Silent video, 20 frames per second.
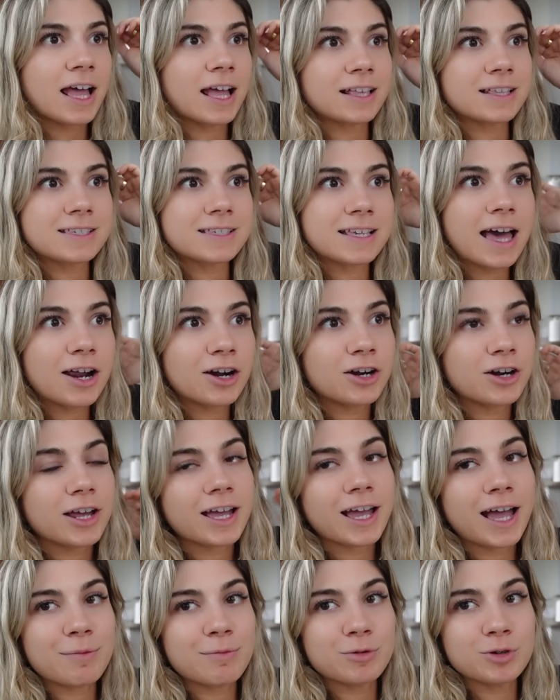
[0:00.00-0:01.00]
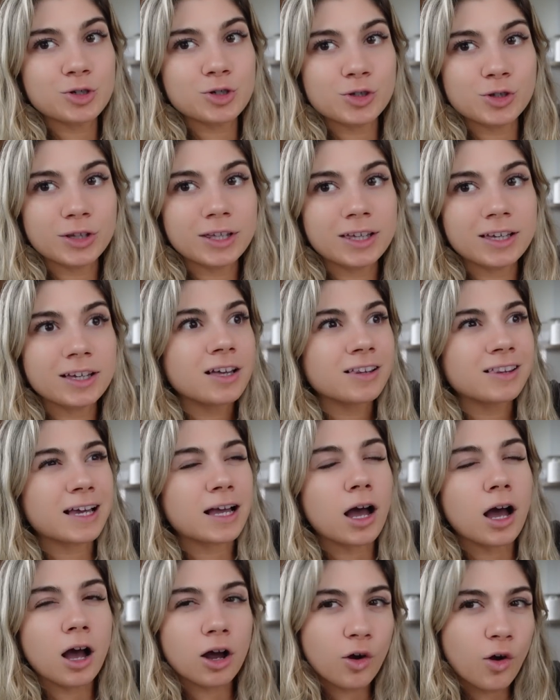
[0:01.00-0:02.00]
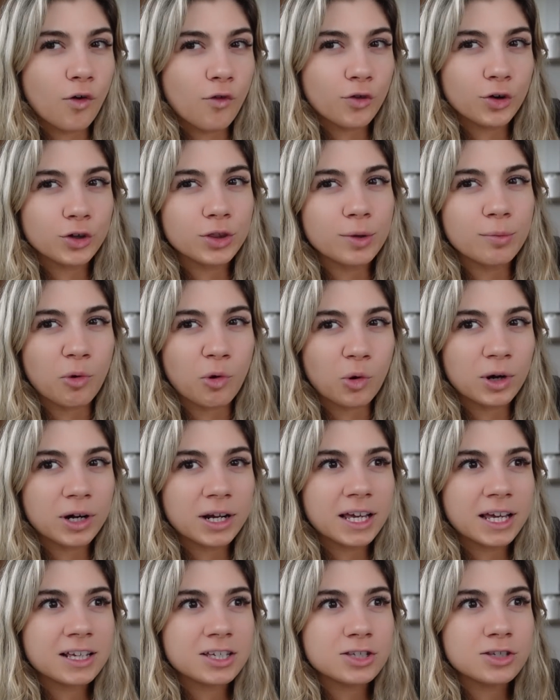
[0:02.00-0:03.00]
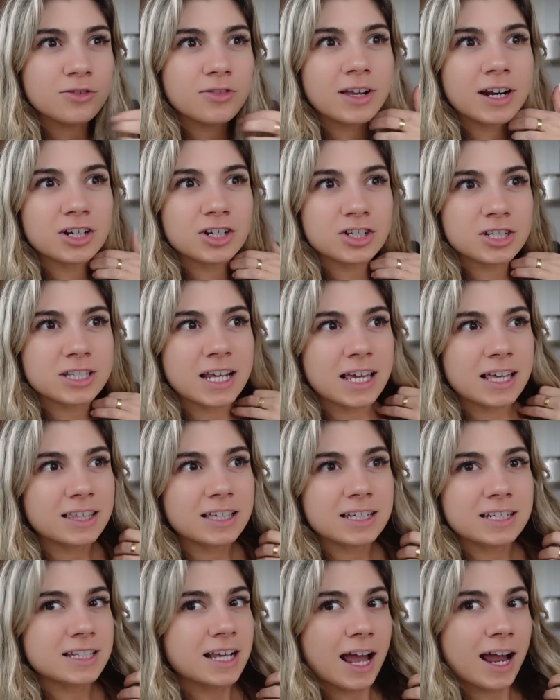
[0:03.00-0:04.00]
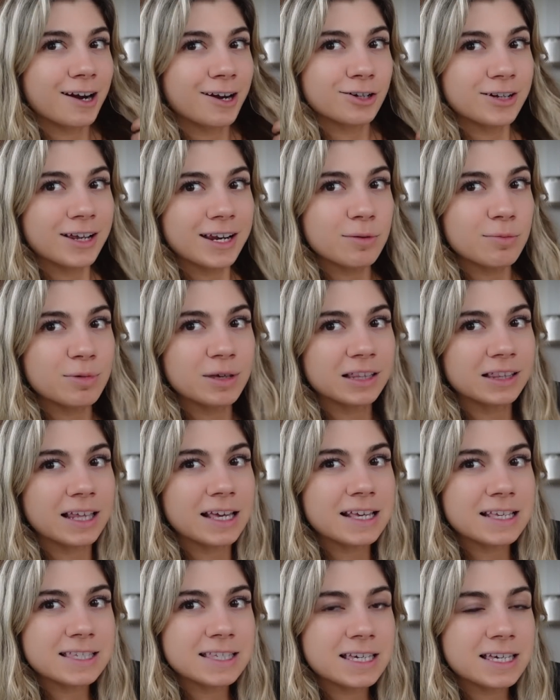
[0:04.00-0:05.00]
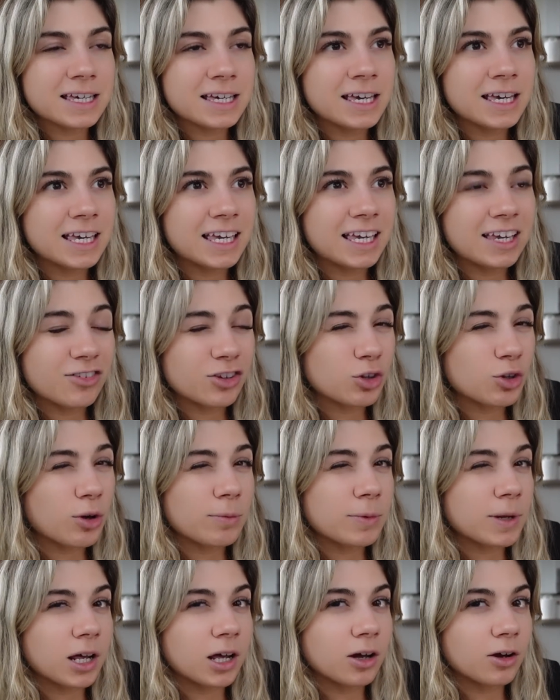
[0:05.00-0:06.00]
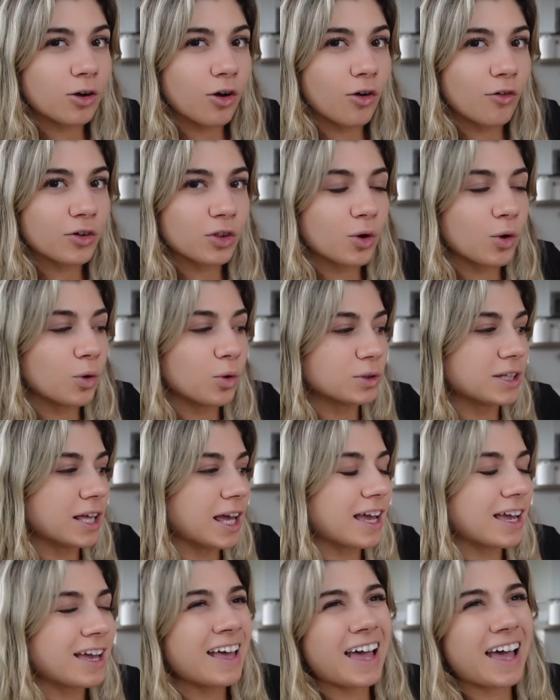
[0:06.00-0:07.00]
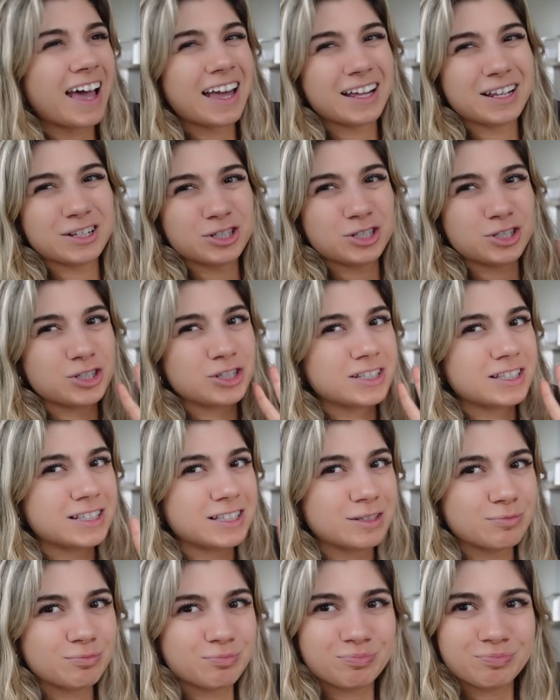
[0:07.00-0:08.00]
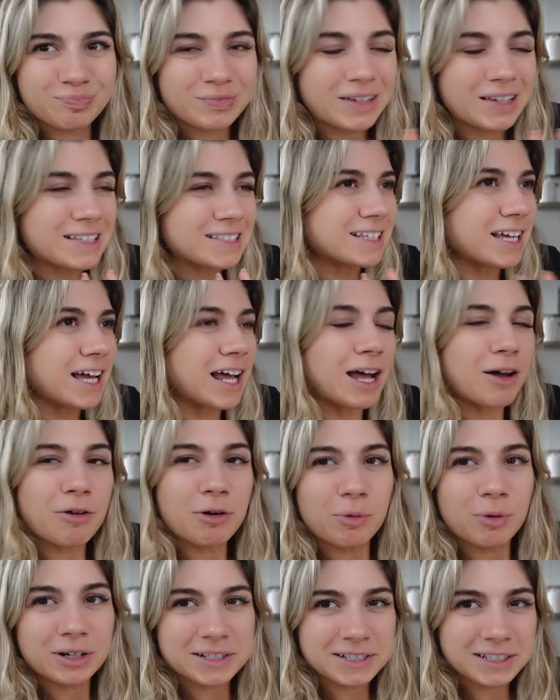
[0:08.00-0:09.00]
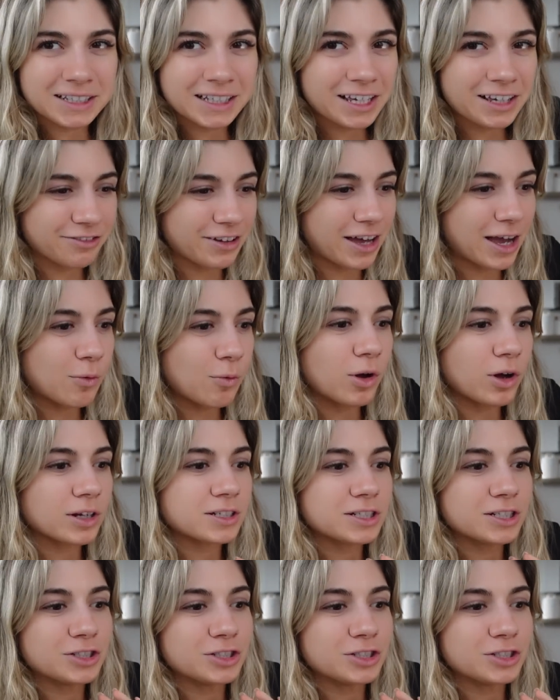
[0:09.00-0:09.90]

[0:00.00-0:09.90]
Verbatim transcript: and Saturday I'm usually like hungover in the morning. So then I just take the entire day to be lazy, even though I'm not hungover the whole day. And it's just, it's not how I want to live. I want to